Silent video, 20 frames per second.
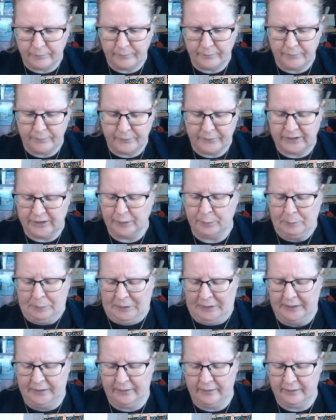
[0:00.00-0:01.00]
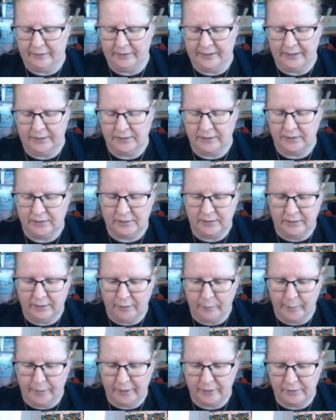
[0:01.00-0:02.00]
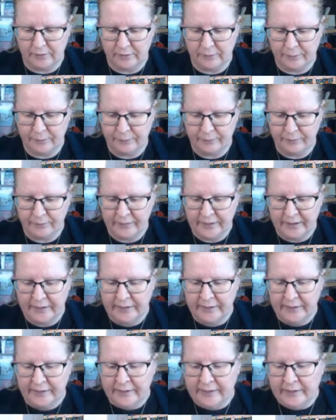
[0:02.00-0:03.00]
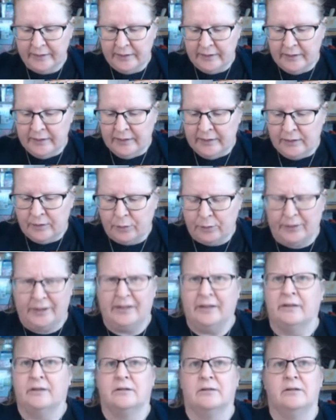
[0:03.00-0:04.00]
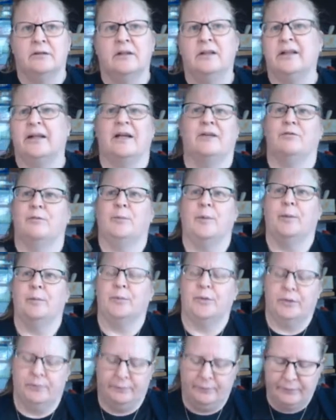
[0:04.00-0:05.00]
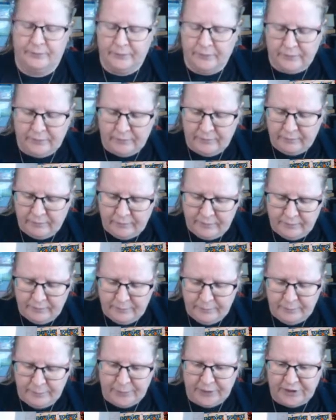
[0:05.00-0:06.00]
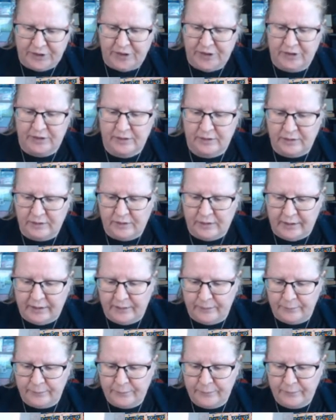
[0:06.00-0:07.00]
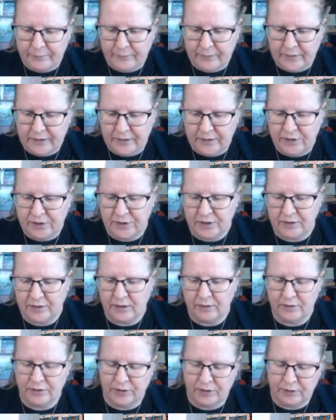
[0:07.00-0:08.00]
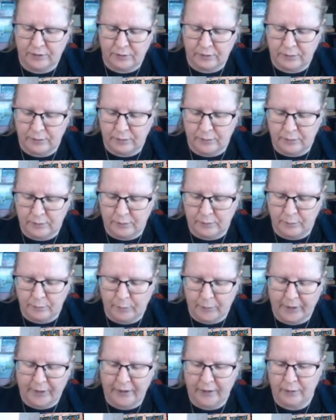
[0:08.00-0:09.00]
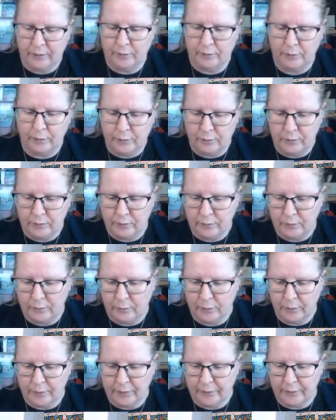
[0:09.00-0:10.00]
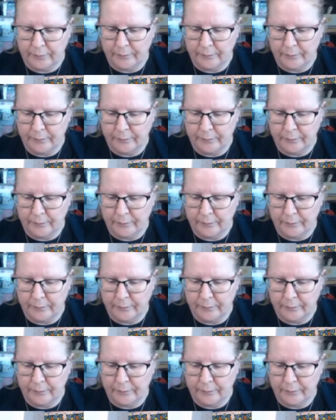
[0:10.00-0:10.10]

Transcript: Something like that. Thereabouts. Or Ian. I can't remember. But she's, yeah. She's close to my own or,